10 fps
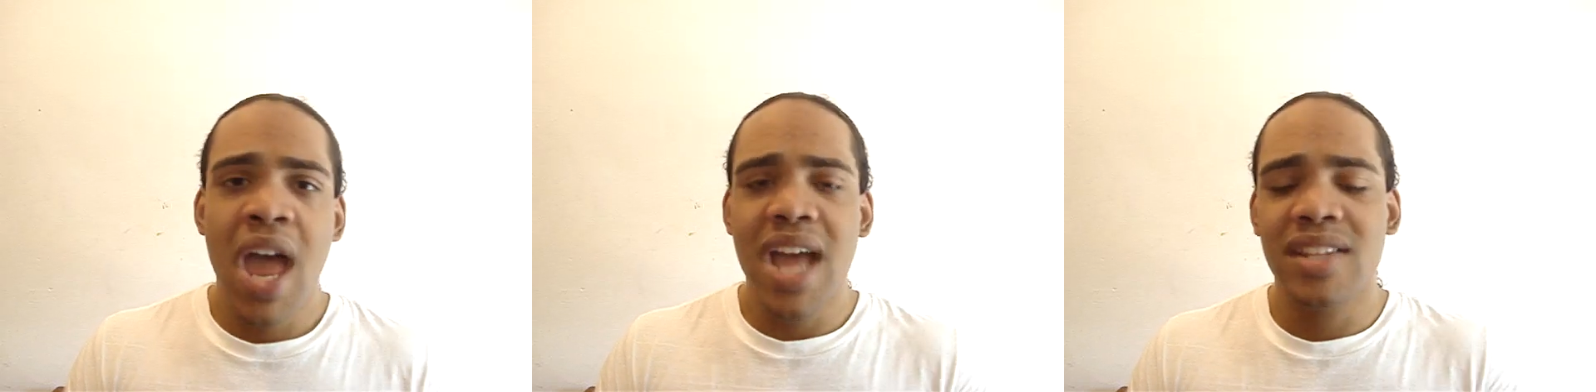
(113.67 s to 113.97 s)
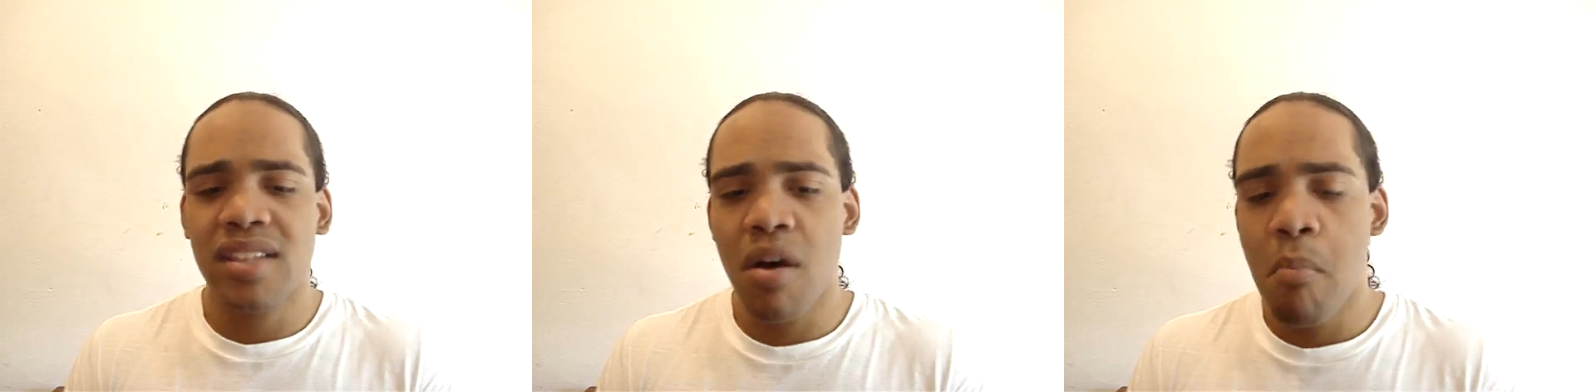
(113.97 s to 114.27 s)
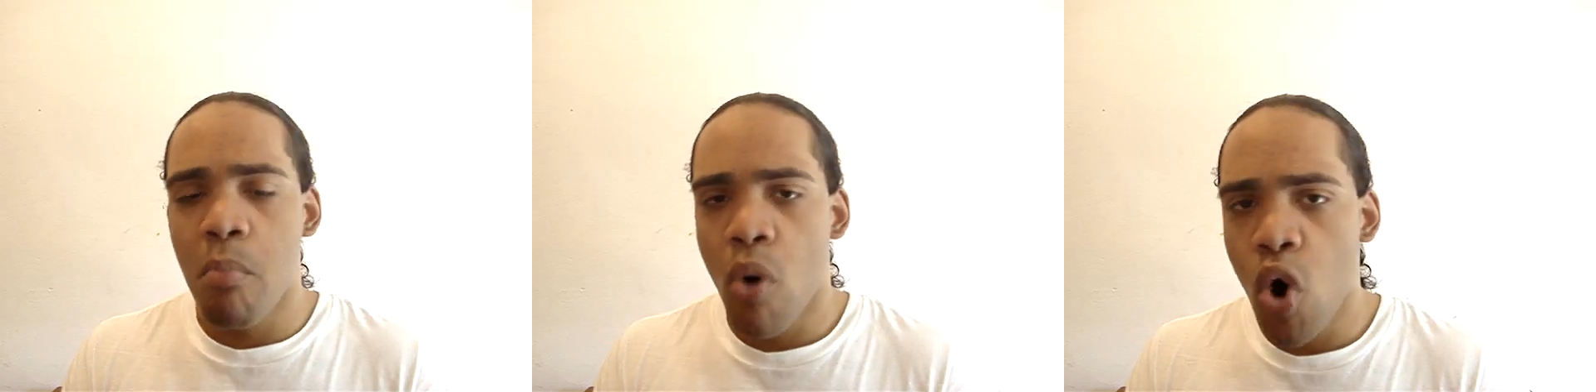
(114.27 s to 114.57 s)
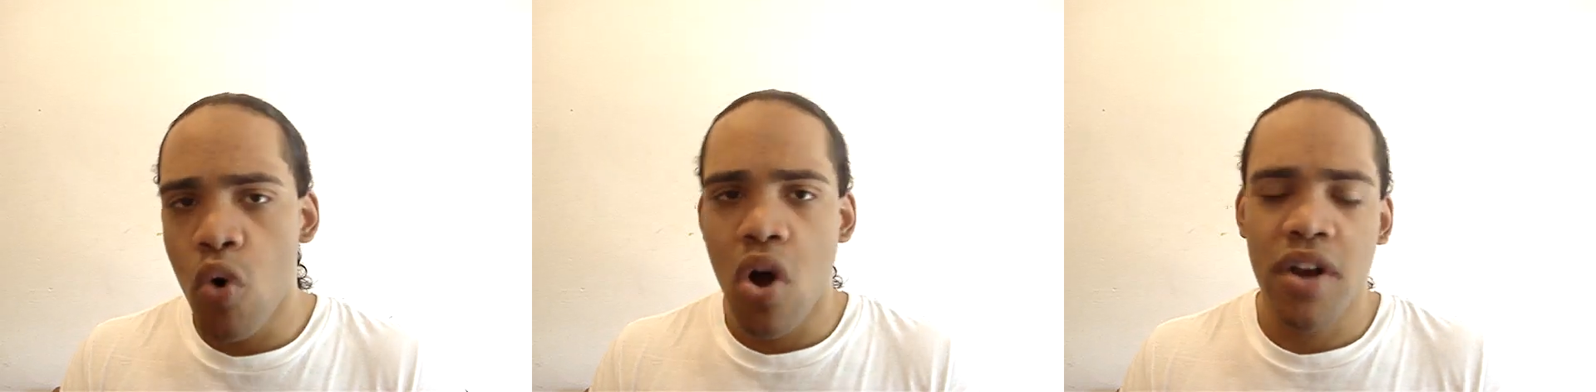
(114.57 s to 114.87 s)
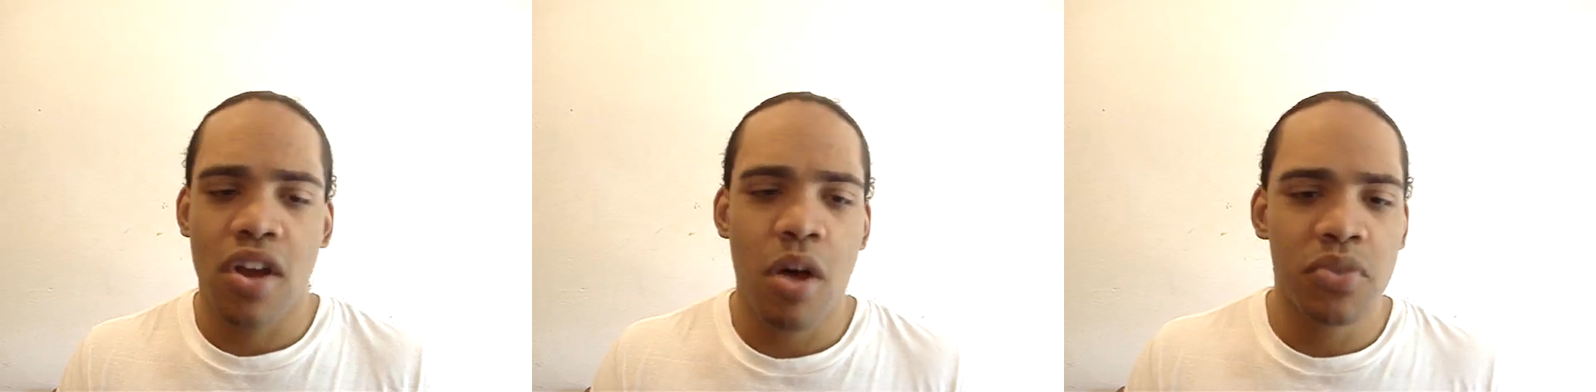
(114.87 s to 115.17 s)
and some
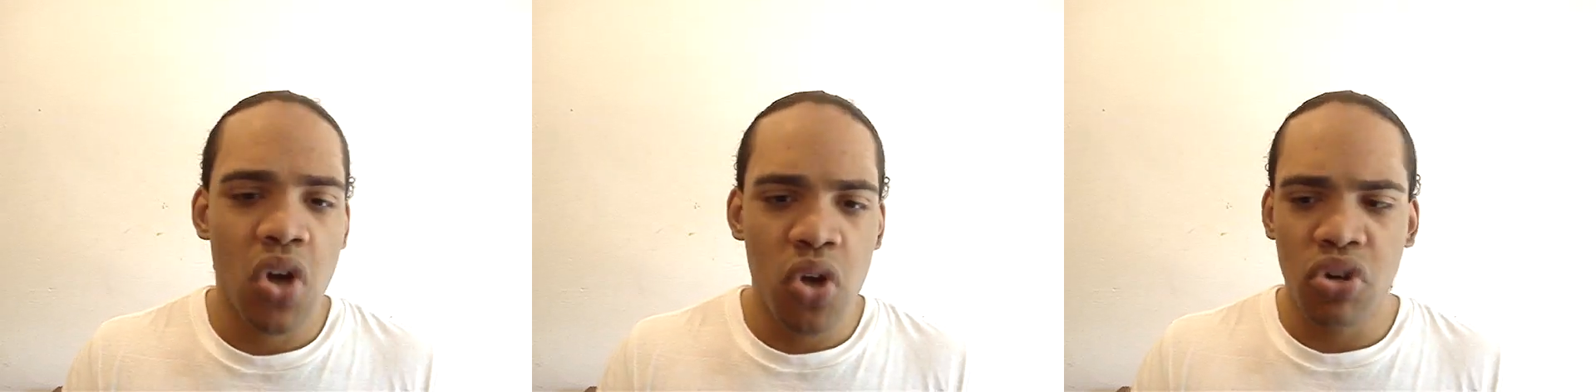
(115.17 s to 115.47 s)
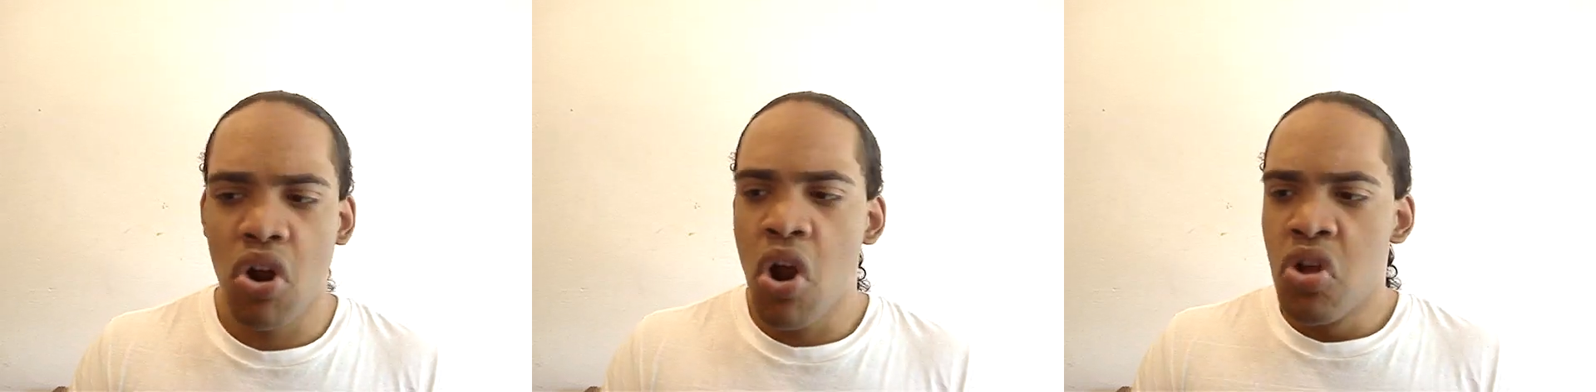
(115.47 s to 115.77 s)
moron comes on there,